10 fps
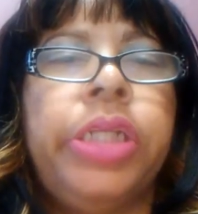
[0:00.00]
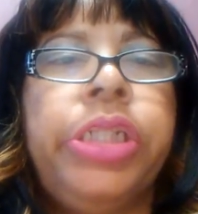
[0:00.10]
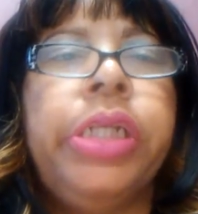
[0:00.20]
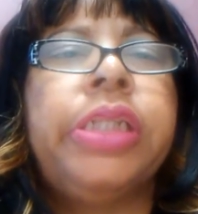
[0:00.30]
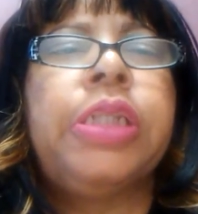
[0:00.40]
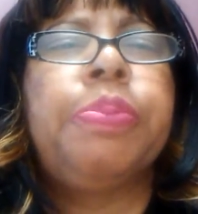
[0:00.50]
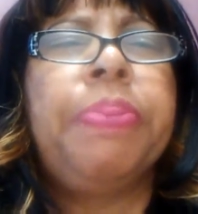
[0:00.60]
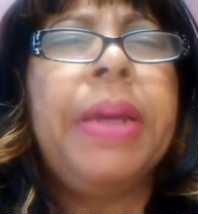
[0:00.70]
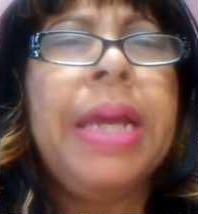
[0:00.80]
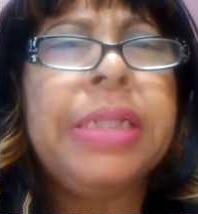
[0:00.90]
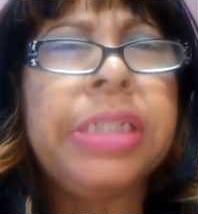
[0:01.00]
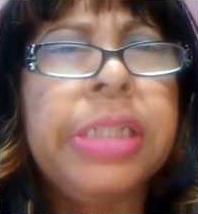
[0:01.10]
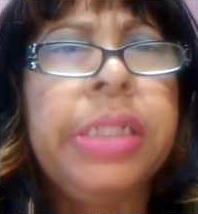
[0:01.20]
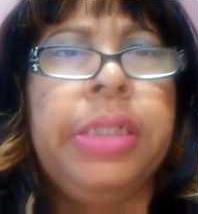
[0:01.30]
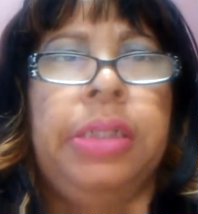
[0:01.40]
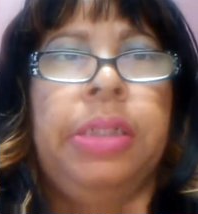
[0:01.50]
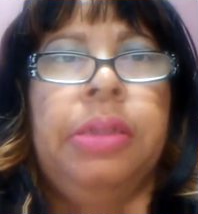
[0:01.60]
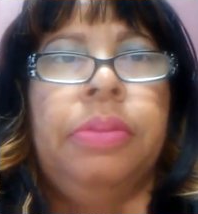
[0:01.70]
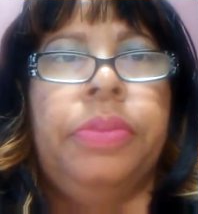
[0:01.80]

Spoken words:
she especially